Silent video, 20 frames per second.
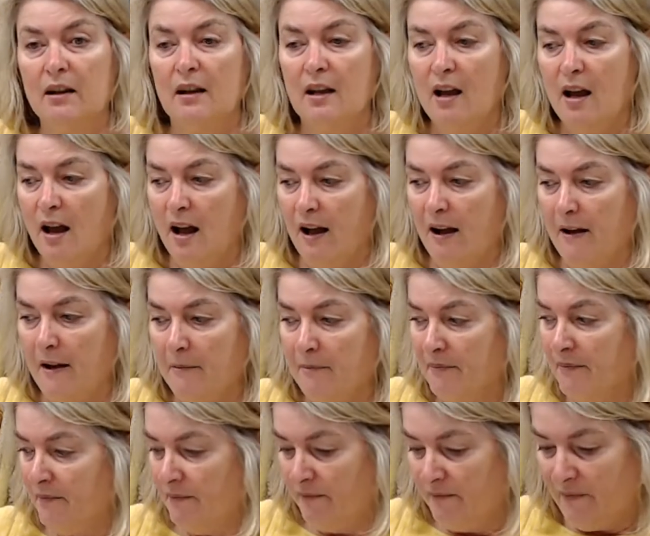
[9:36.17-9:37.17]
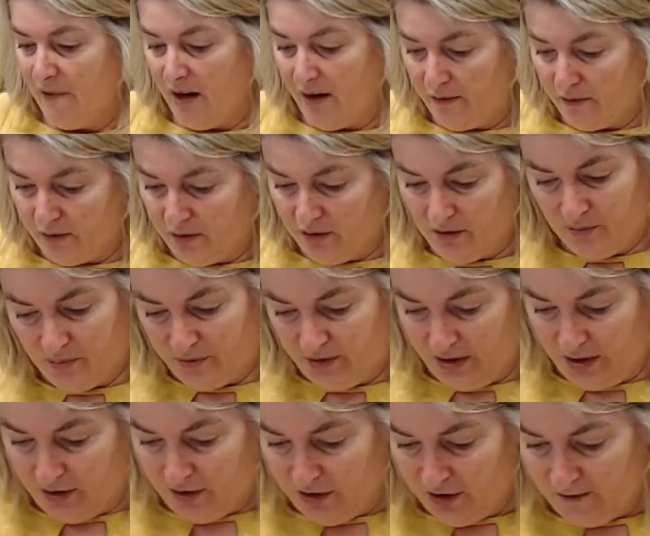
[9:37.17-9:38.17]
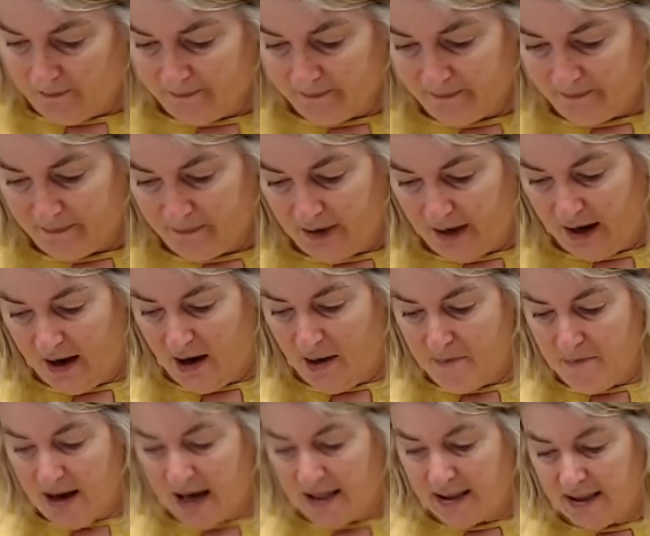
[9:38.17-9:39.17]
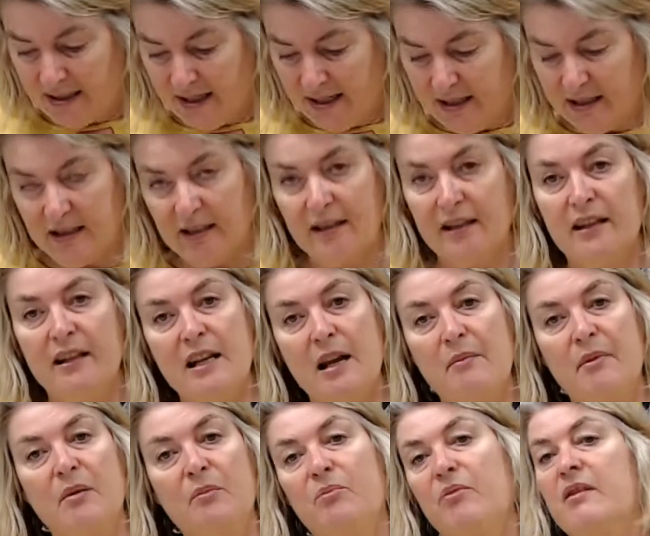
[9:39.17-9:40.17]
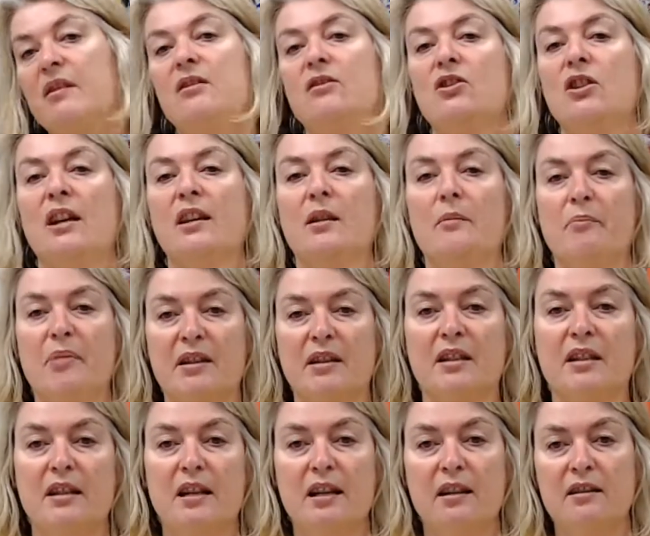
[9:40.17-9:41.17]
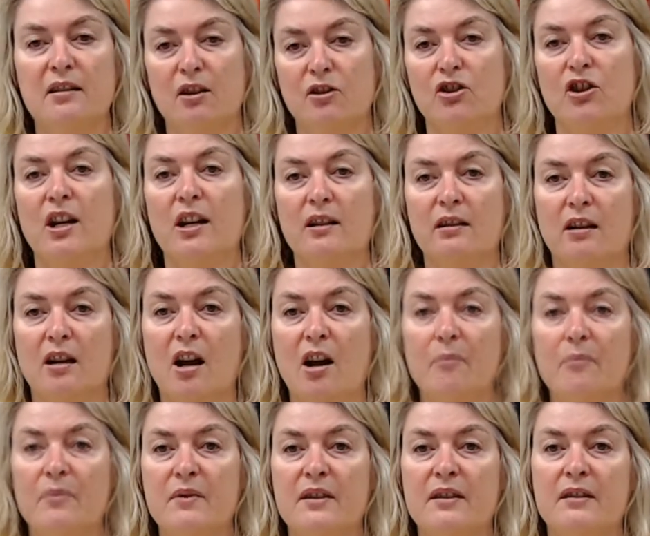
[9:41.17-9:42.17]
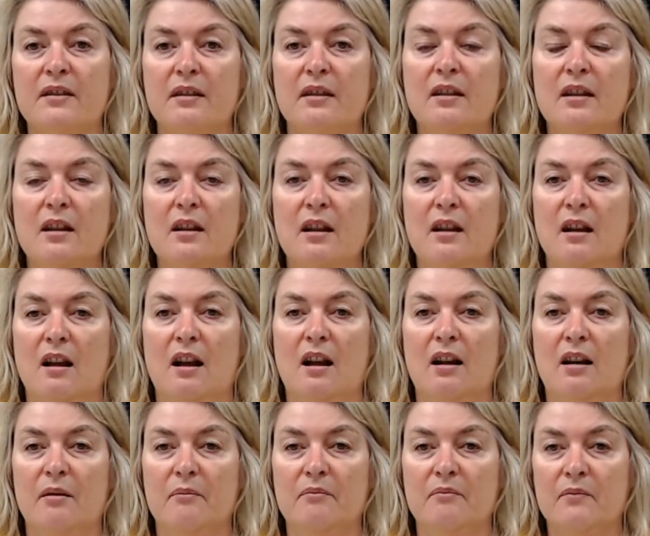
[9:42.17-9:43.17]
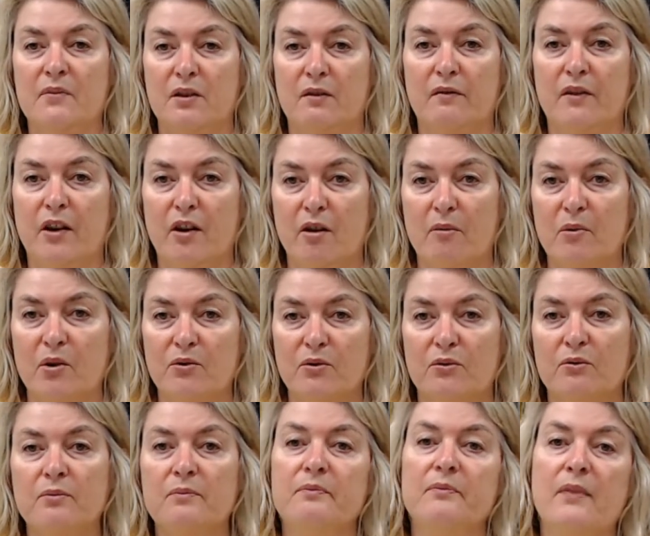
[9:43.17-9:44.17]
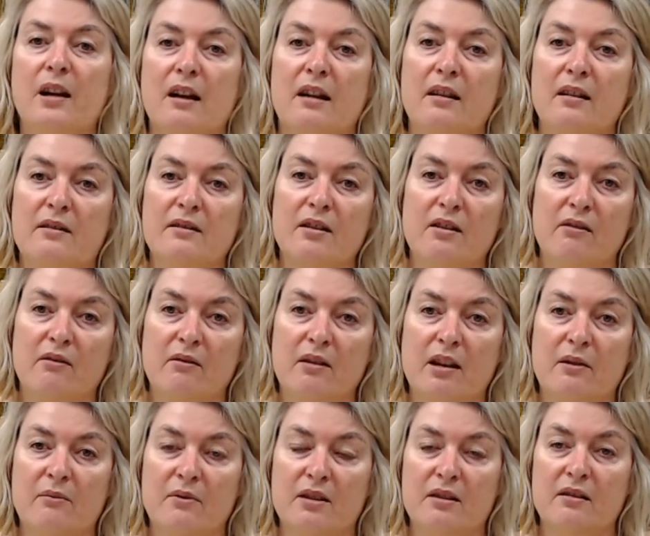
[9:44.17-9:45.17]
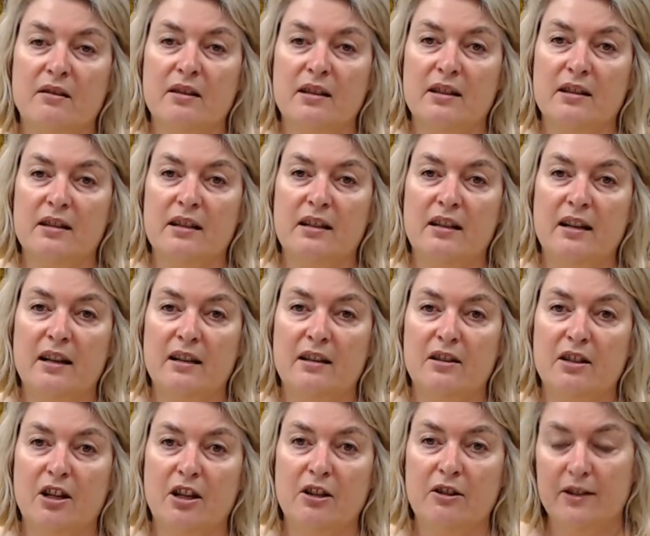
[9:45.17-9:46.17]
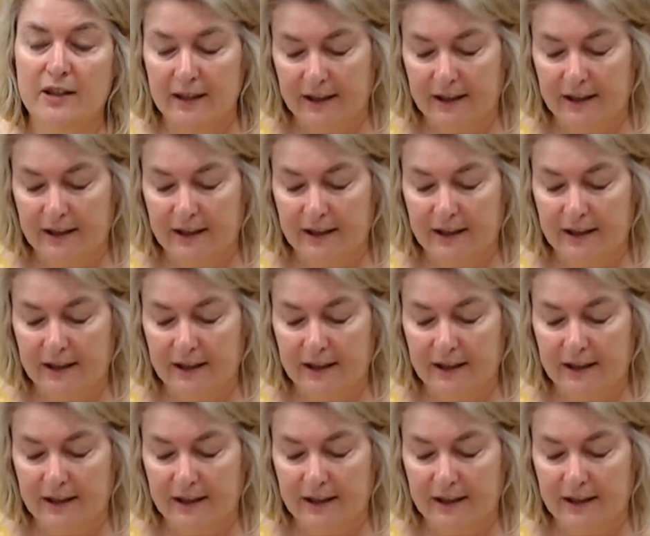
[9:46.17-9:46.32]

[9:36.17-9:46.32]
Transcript: I thought it looked pretty good. Manie did the lemon print. She had the bustier, so she had cups to fit her model, so that was nicely executed.